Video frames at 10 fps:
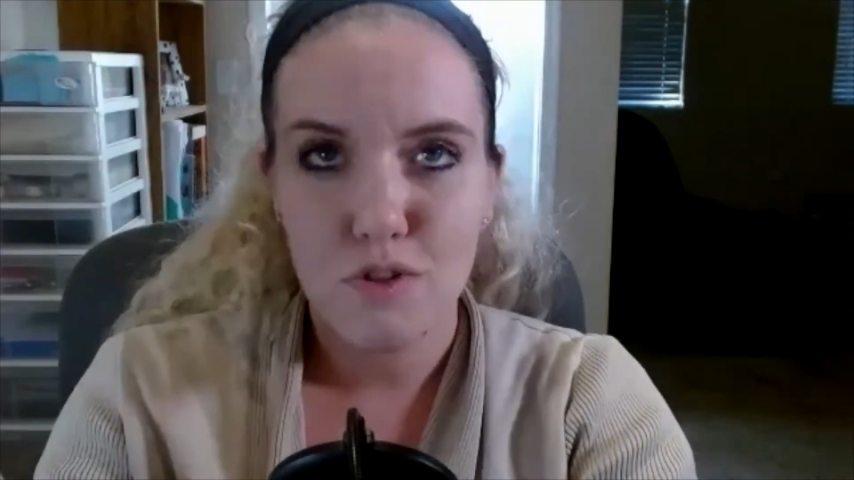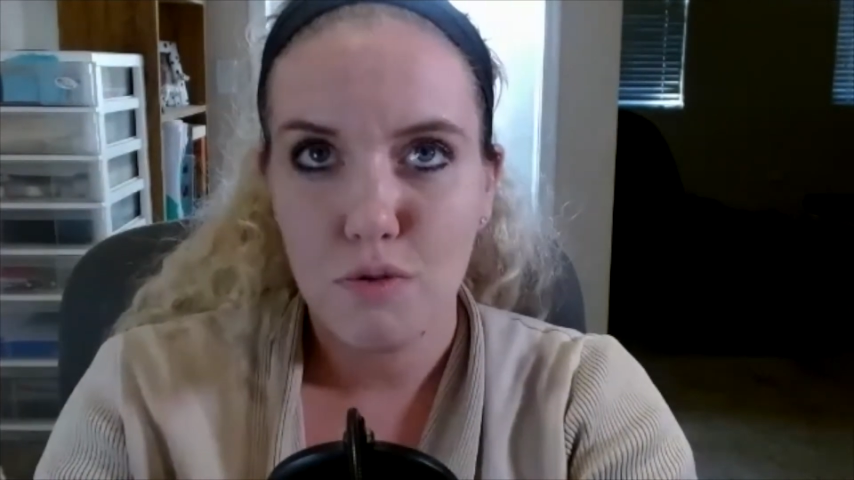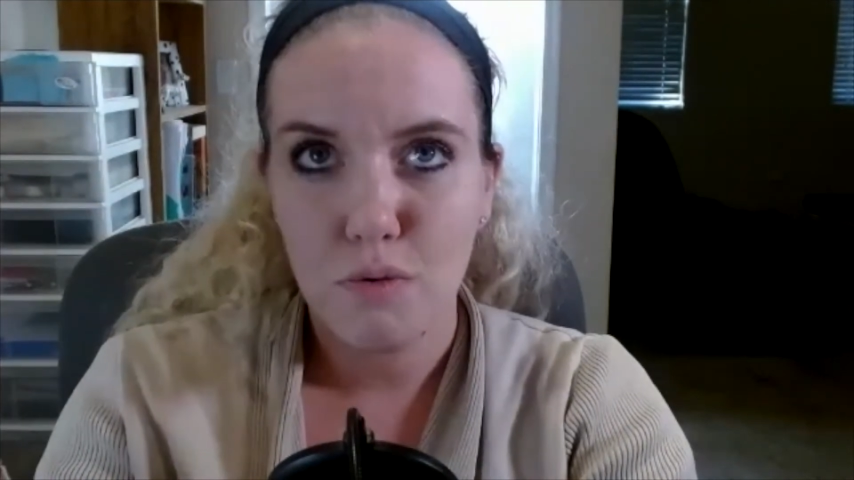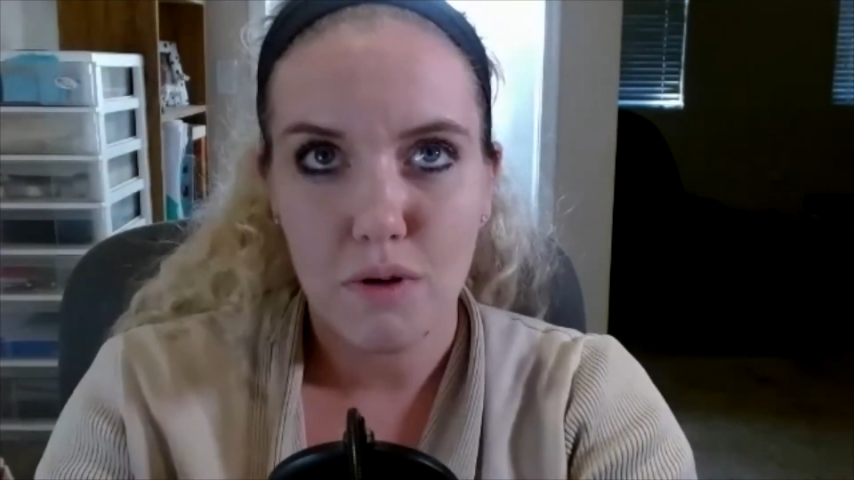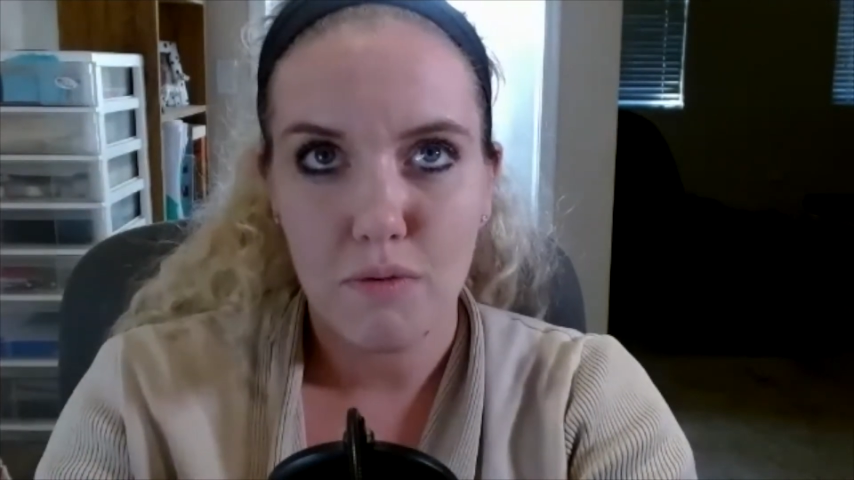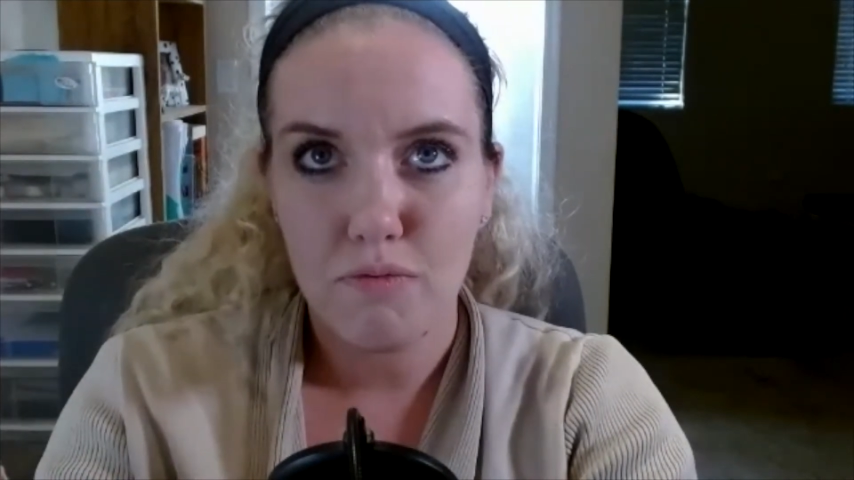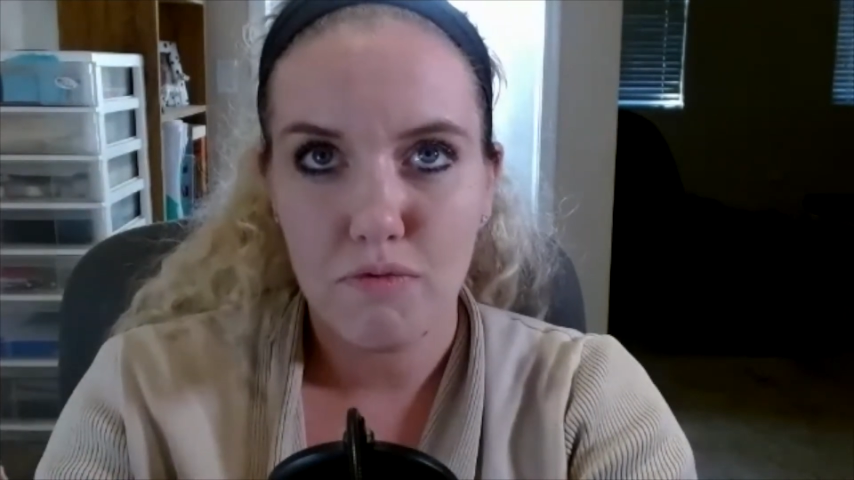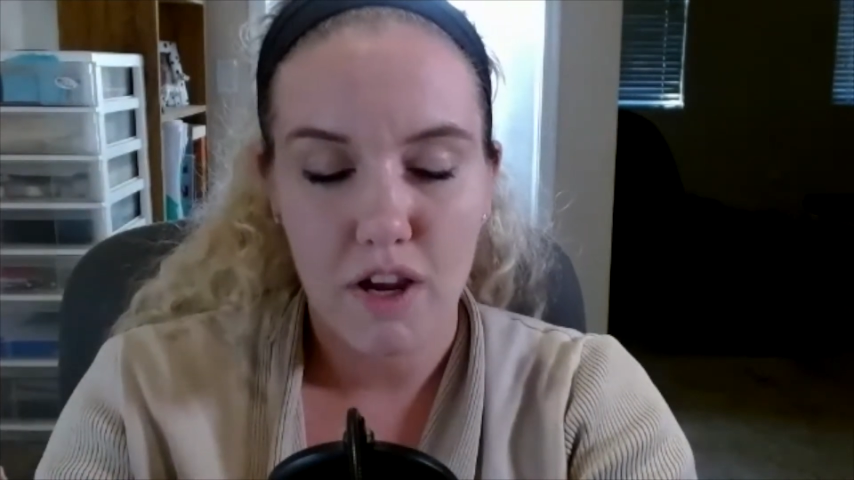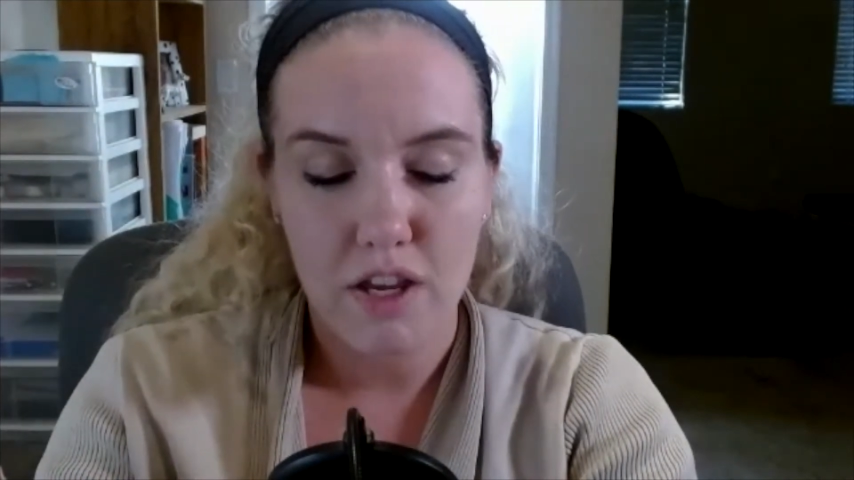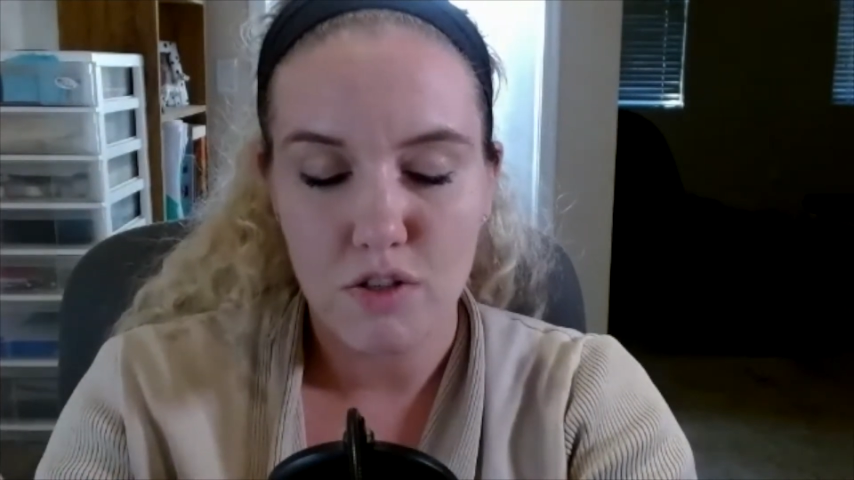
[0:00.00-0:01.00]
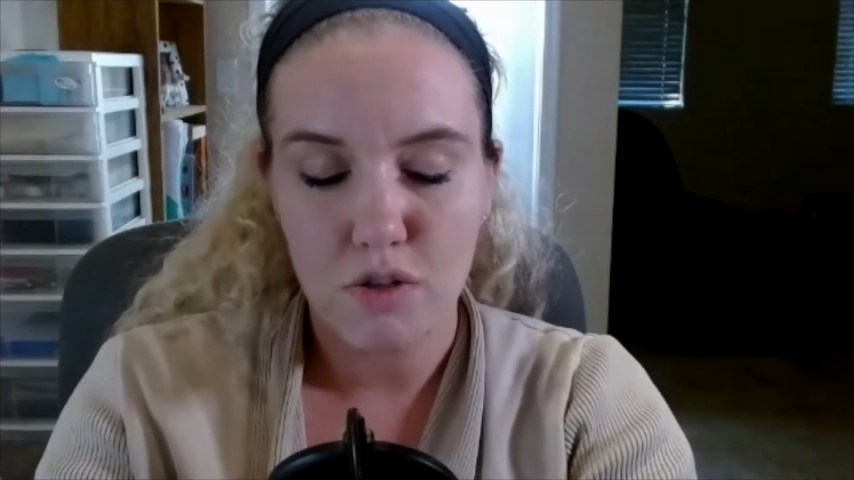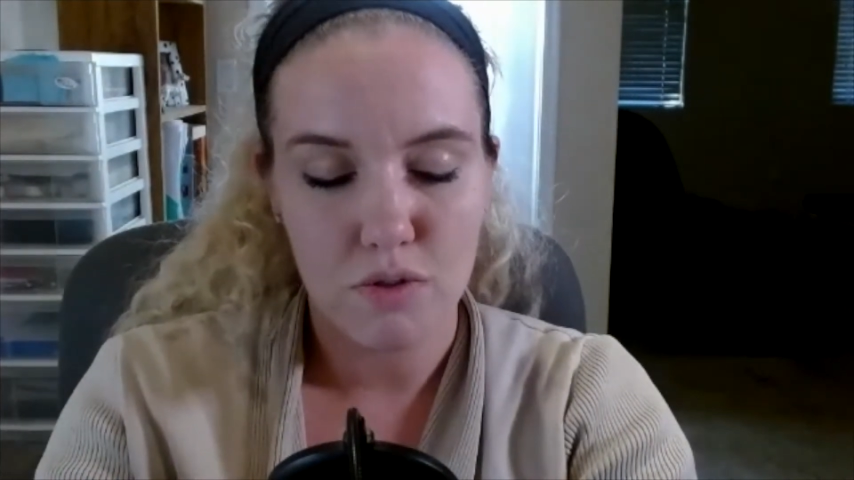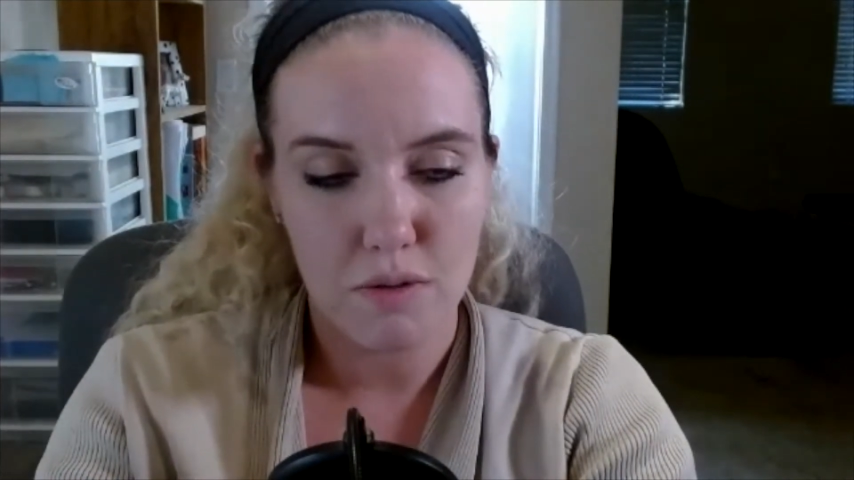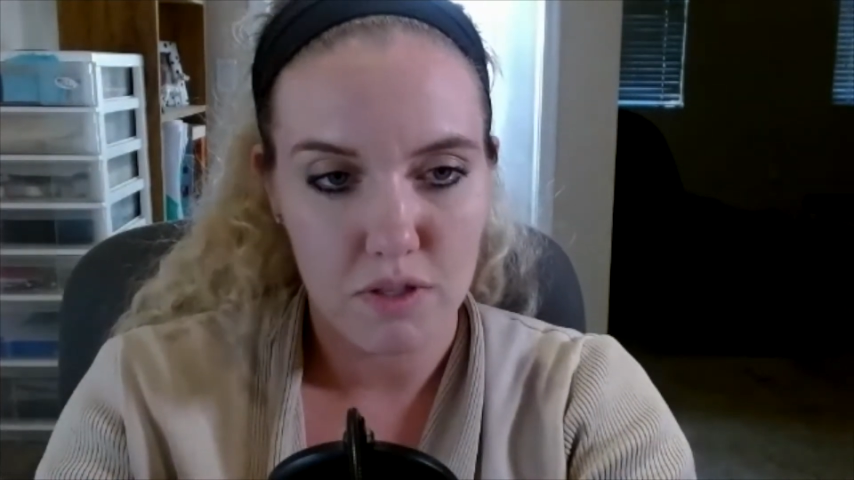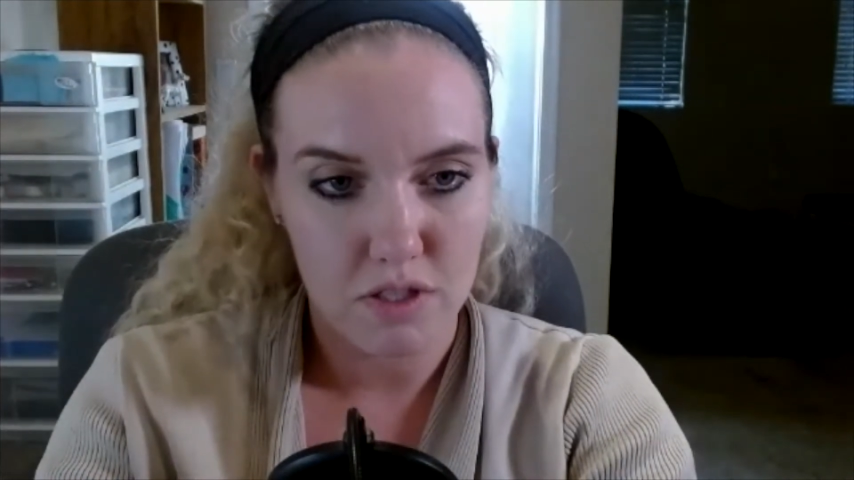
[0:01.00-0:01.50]
to a friend who's
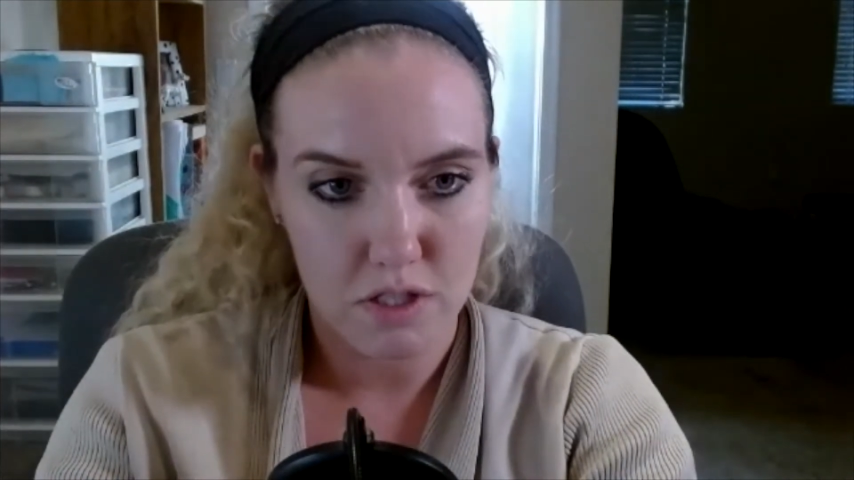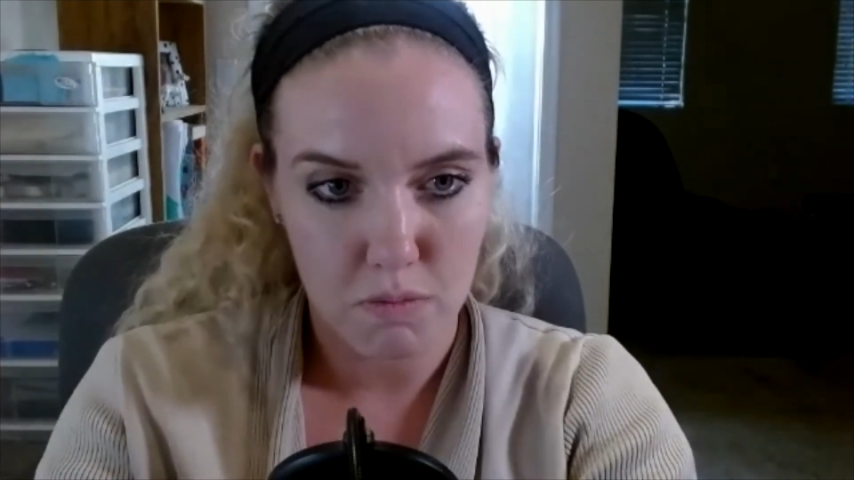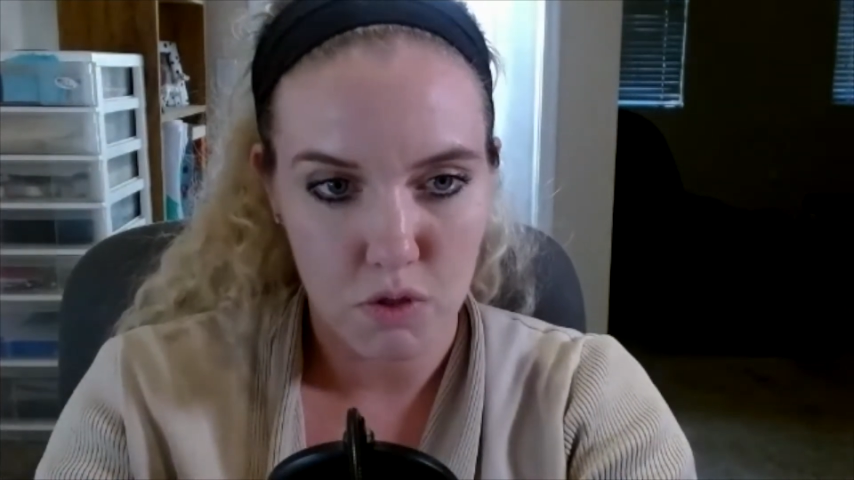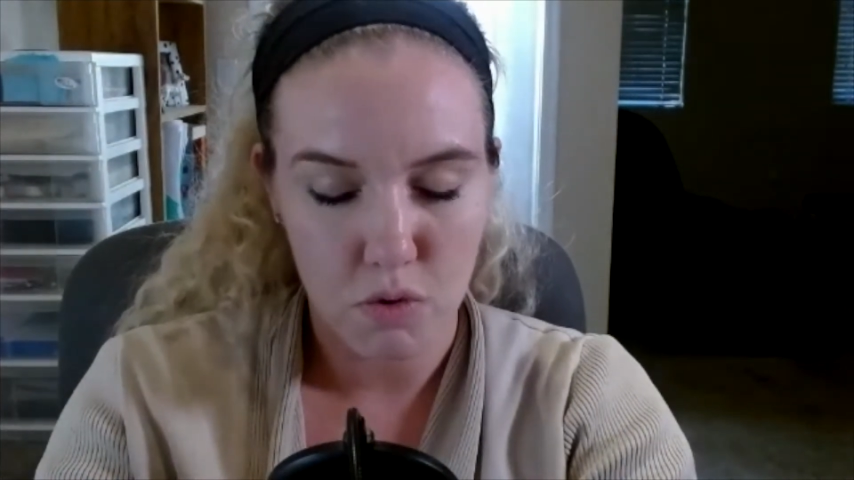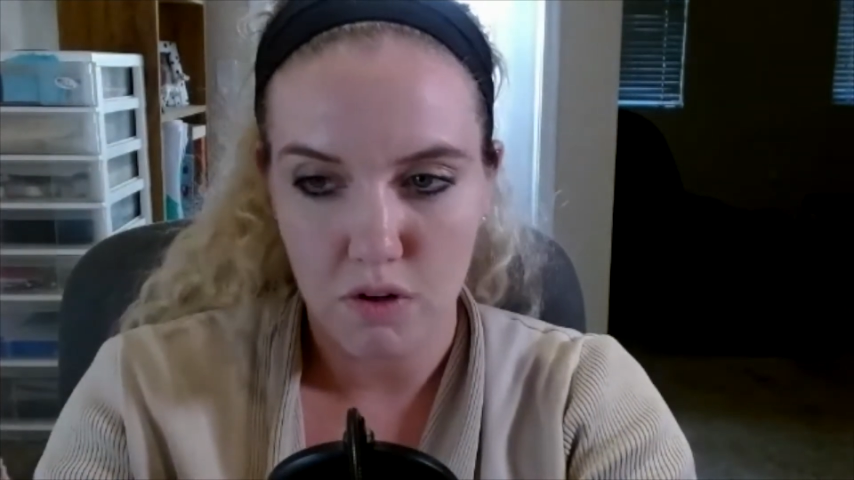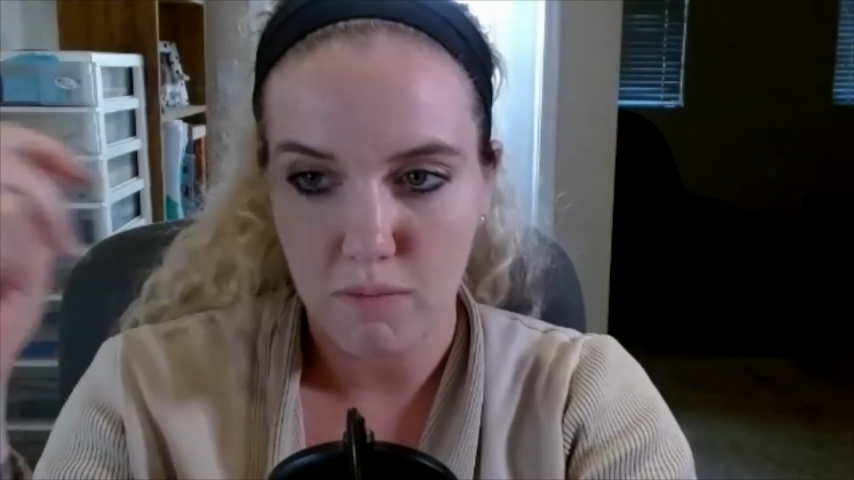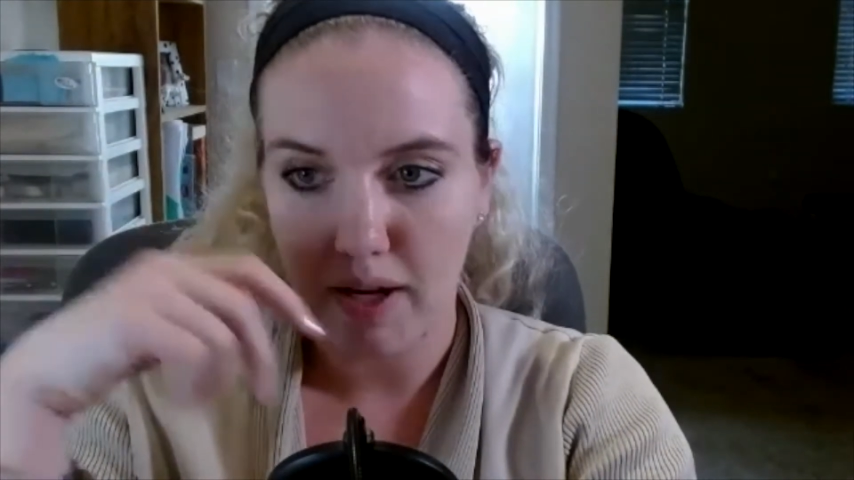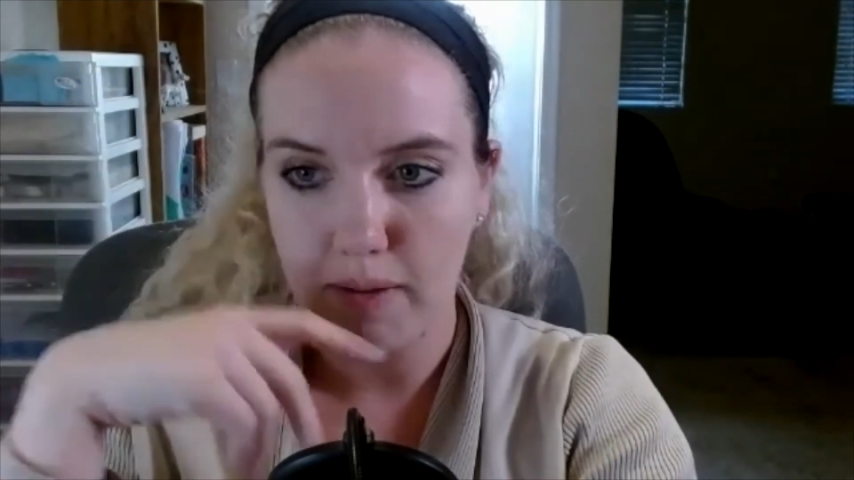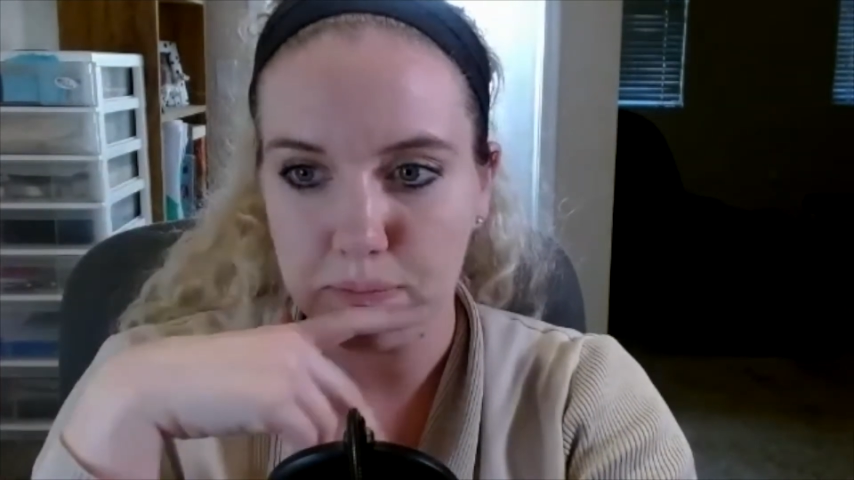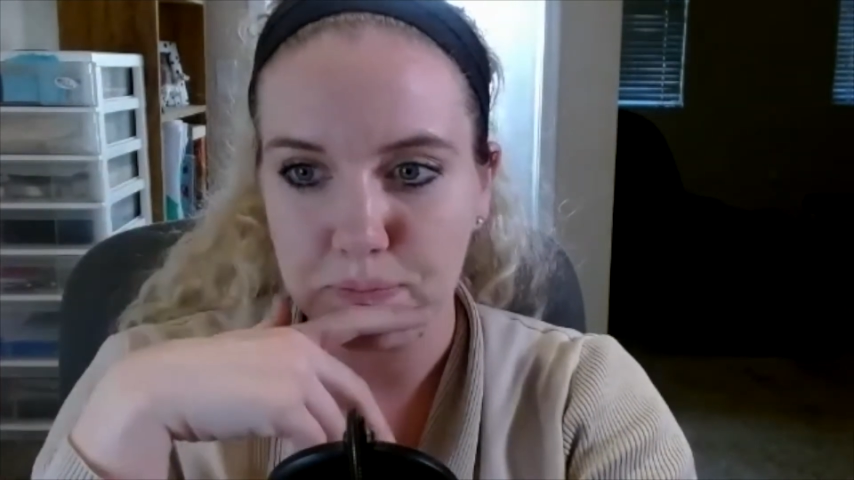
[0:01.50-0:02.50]
a business mentor of mine,